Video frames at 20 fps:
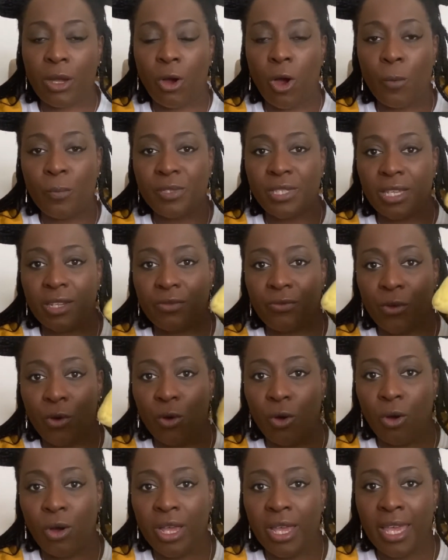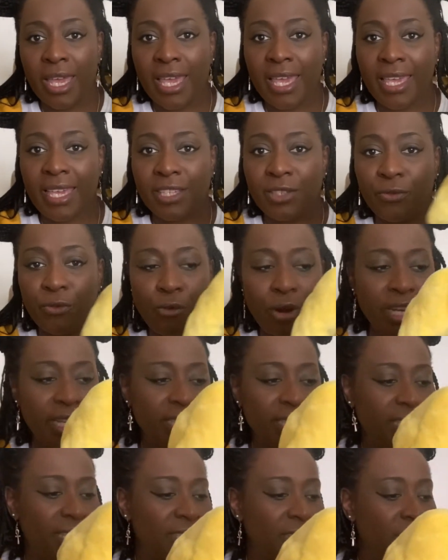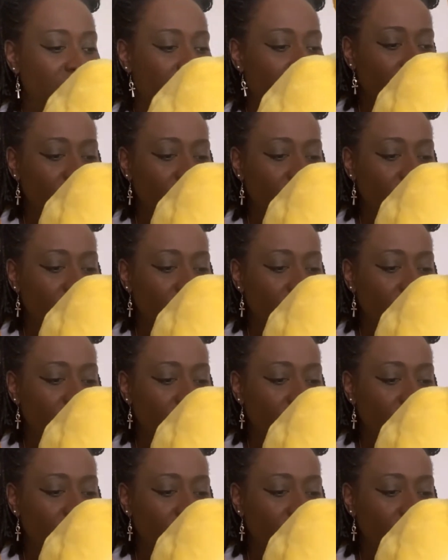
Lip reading: opted for his phrases.